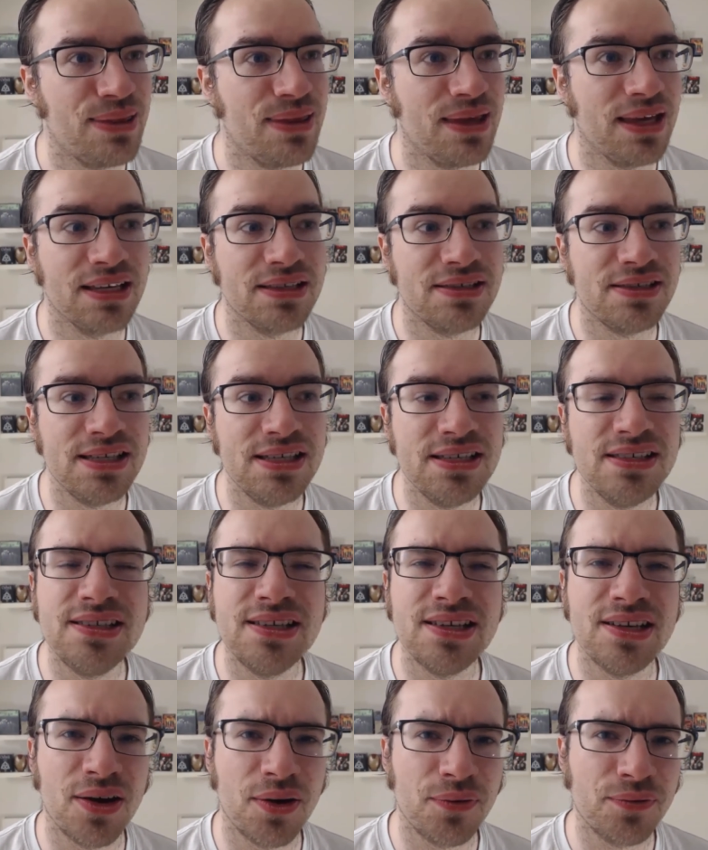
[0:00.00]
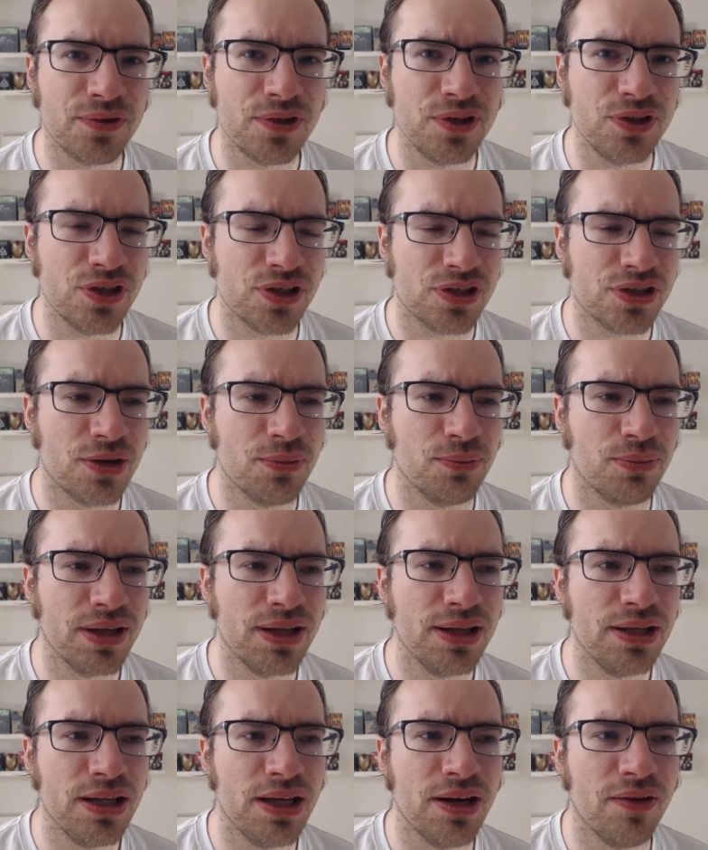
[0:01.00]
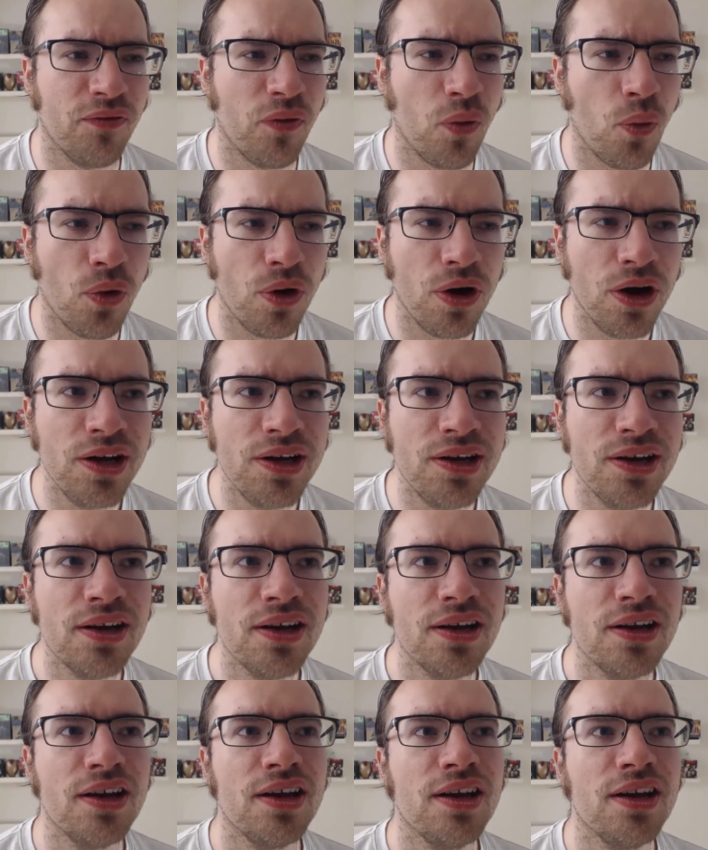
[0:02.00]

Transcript: think it's easy enough to just completely avoid,